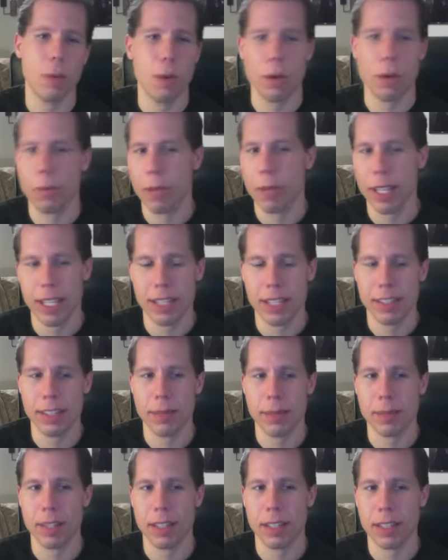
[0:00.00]
One week it
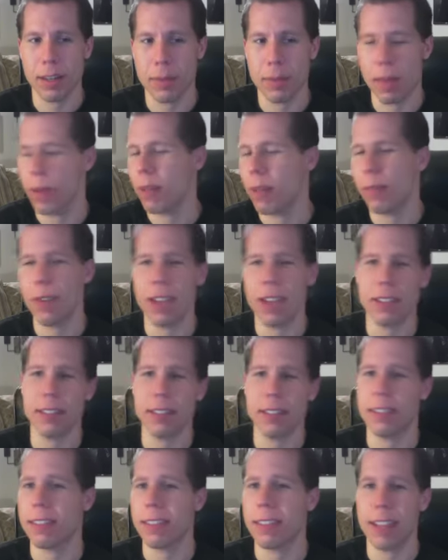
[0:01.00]
seems like they're baby
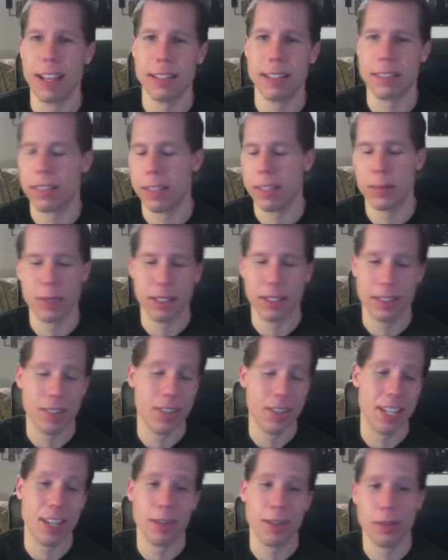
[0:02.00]
faces, the next it seems like they're
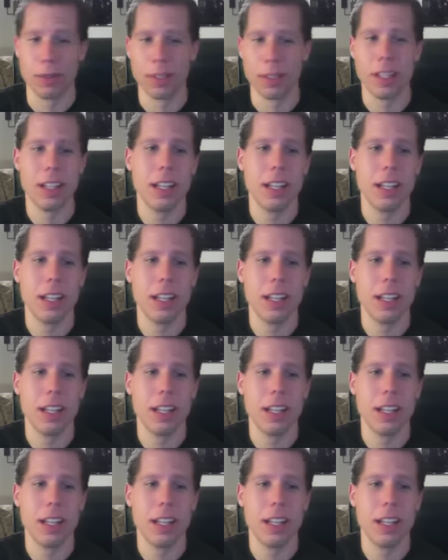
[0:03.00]
heels.